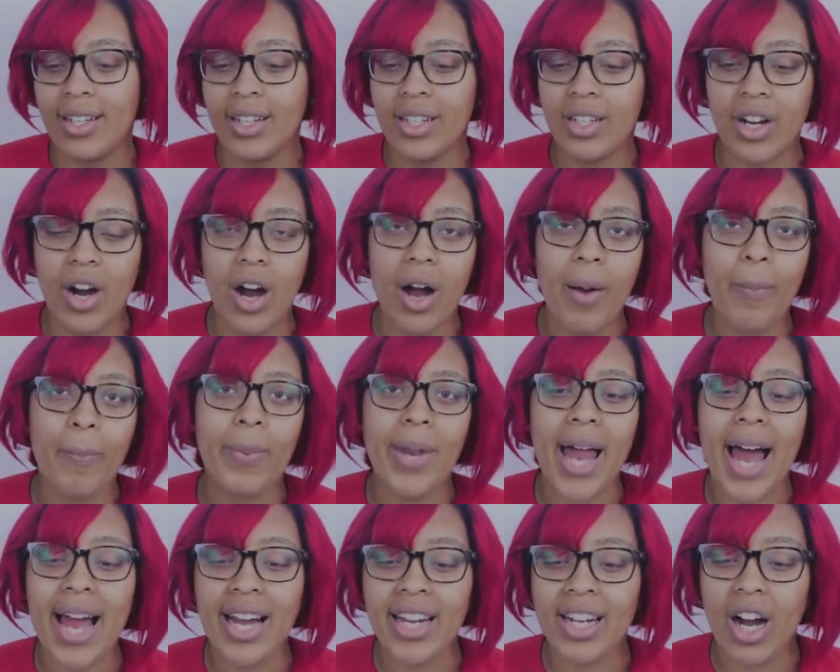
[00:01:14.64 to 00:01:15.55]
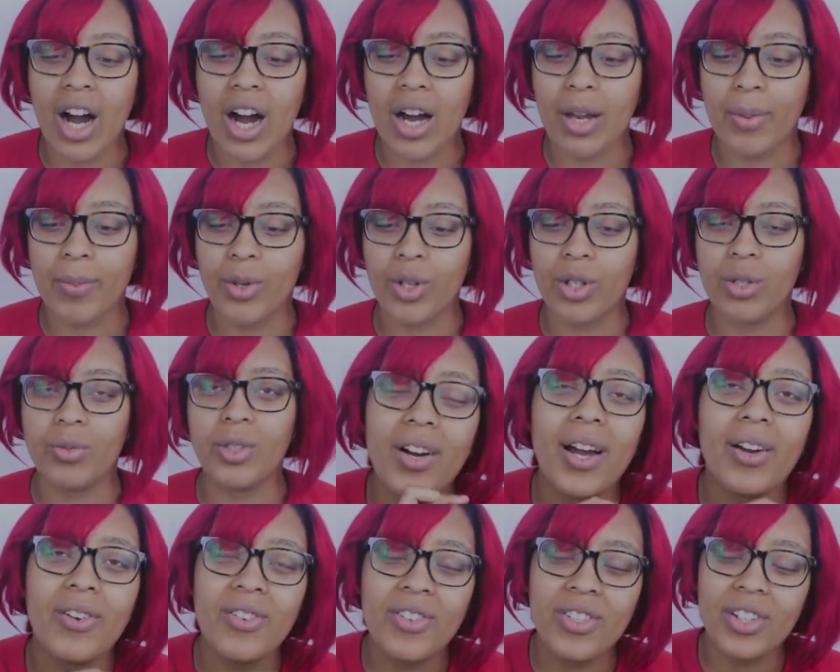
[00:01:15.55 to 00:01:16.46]
got a black cardboard.
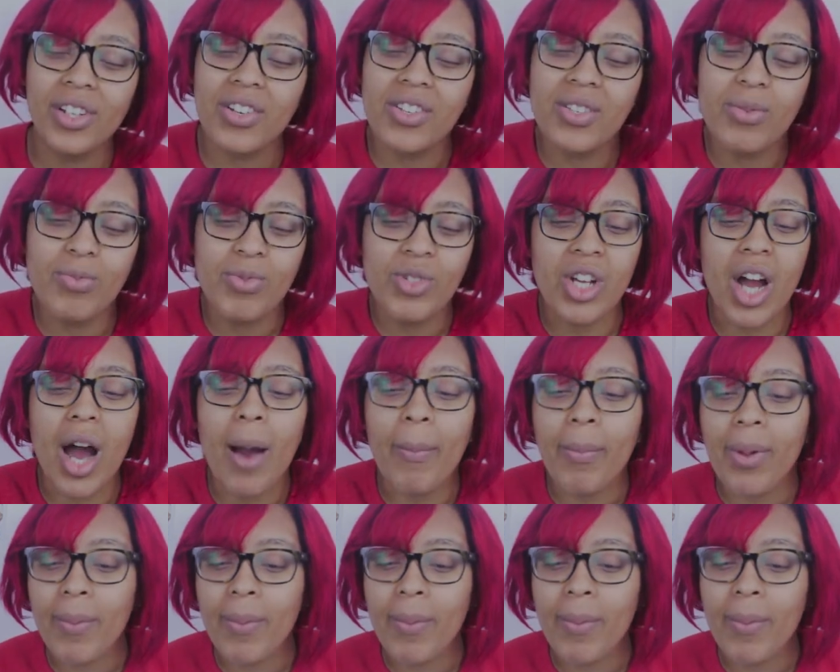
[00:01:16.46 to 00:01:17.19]
I also got some Sharpie